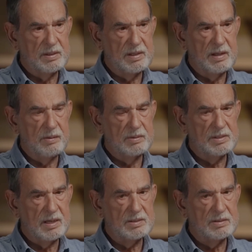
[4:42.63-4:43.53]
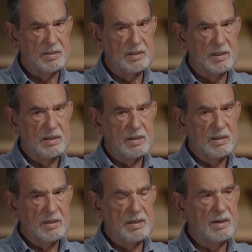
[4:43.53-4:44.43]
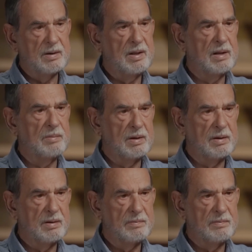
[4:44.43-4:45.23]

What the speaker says: and it was actually near Kingman.